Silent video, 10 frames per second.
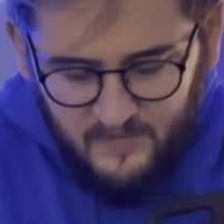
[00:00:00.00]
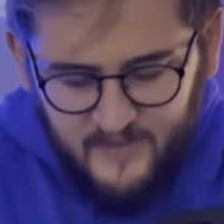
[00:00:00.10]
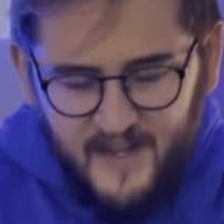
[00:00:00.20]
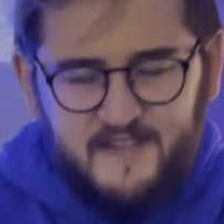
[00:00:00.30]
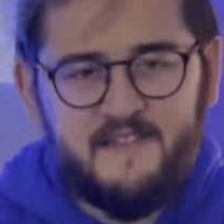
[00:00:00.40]

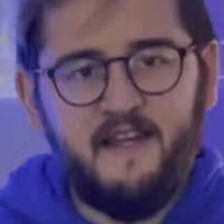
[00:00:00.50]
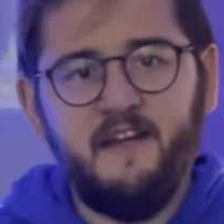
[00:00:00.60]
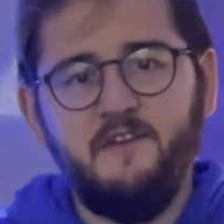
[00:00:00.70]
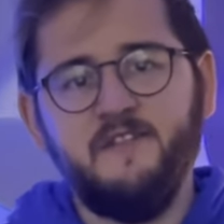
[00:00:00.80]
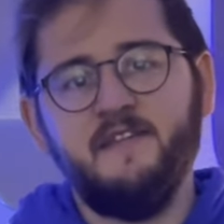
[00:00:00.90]
The next thing I
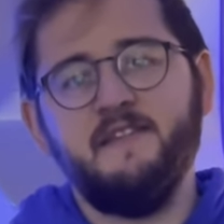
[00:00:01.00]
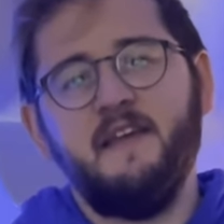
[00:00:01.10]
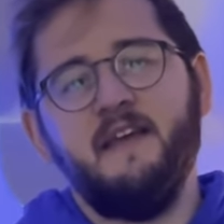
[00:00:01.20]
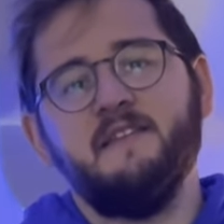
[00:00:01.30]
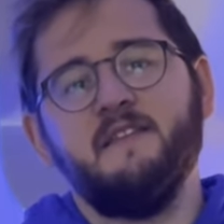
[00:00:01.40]
noticed
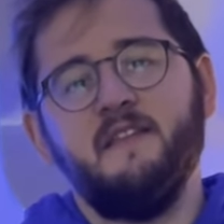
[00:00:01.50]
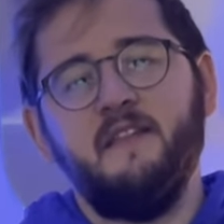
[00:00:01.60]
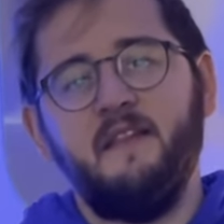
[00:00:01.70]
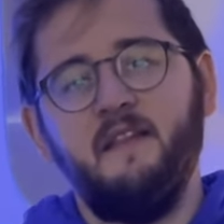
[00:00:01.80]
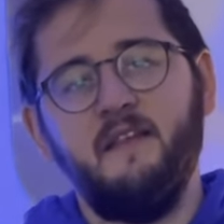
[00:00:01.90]
is that
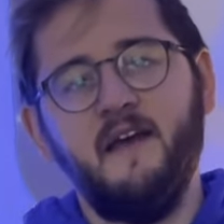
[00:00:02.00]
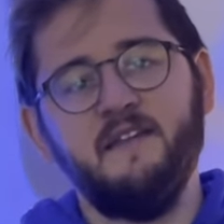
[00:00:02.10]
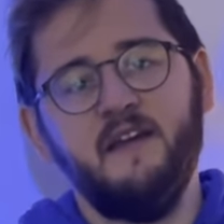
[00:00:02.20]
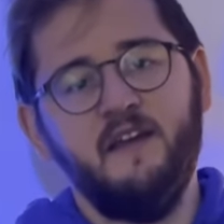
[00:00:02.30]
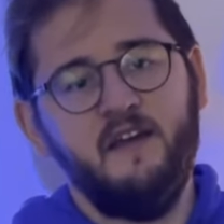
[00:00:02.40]

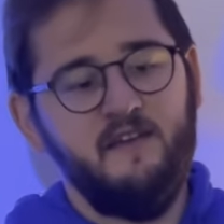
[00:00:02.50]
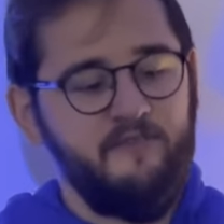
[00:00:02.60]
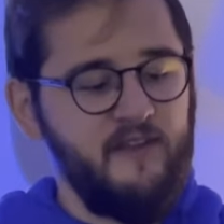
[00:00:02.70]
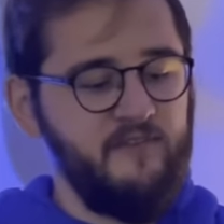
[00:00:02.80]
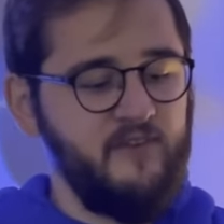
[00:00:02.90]
Nidecker
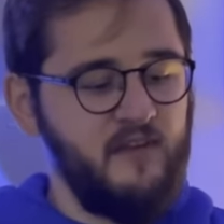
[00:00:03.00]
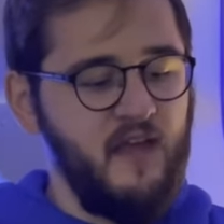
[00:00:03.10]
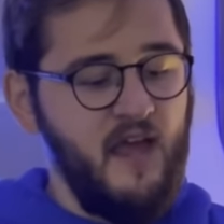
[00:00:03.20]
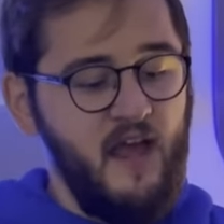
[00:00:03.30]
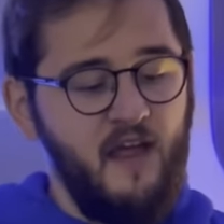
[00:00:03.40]
have given
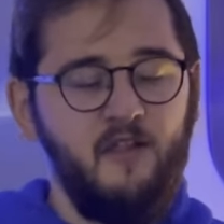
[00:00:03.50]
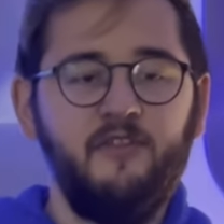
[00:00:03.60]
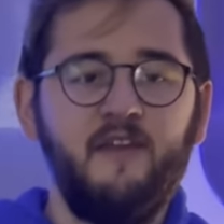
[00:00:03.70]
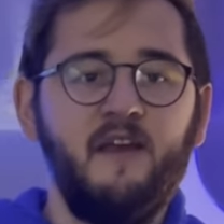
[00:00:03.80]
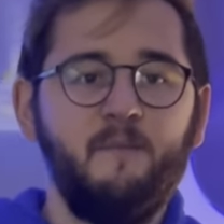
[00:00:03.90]
a
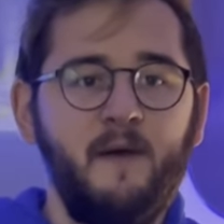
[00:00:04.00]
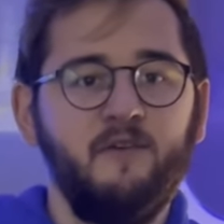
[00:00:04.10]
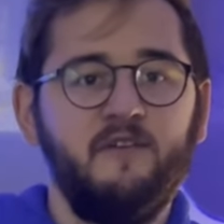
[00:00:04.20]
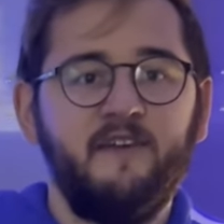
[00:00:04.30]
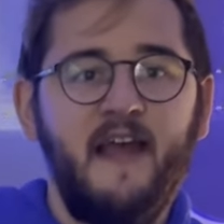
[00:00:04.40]
healthy
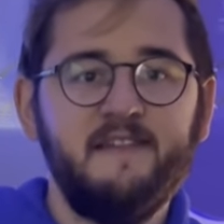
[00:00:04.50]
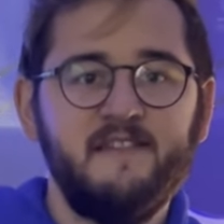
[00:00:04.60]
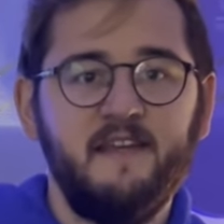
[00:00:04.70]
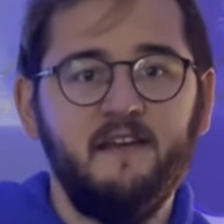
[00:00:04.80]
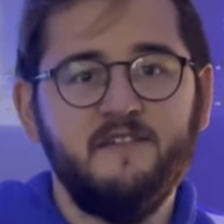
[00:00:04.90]
amount of
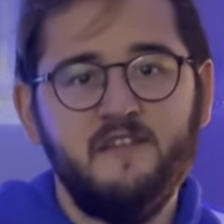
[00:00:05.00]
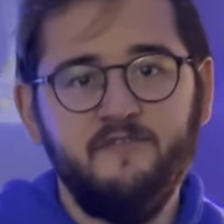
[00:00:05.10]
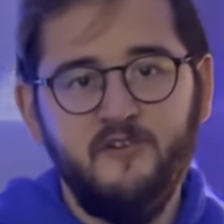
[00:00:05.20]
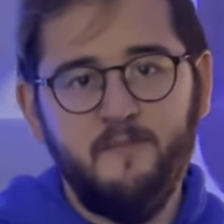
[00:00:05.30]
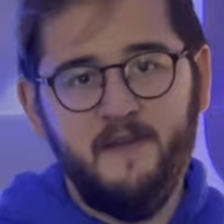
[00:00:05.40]
canting to the
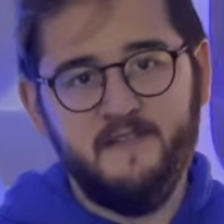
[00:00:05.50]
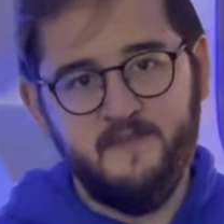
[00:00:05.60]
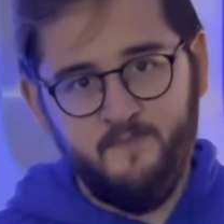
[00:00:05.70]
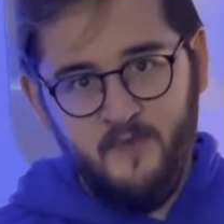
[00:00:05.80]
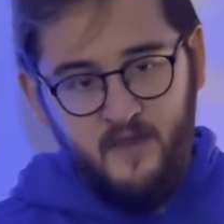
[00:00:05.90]
footbeds.